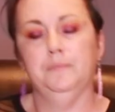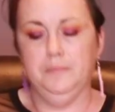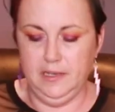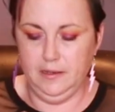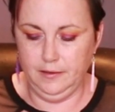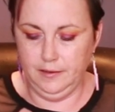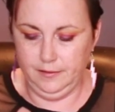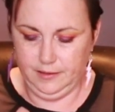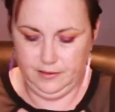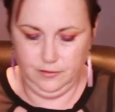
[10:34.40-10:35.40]
my
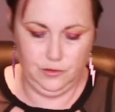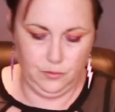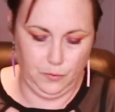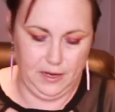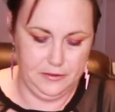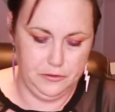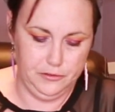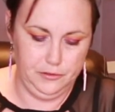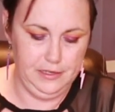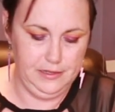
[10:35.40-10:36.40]
eyeliner
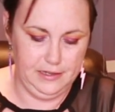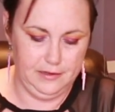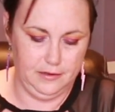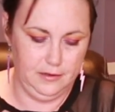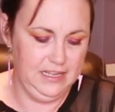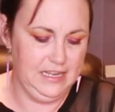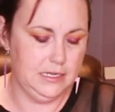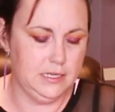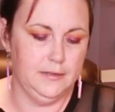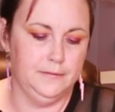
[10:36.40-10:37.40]
crayon, they call
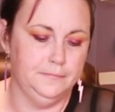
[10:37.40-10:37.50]
it.